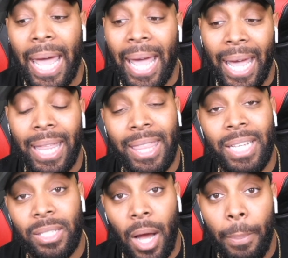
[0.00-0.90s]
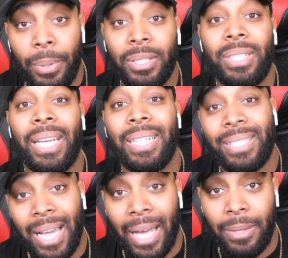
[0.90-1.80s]
and these uppers
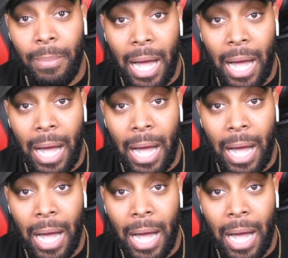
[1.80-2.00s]
inside the my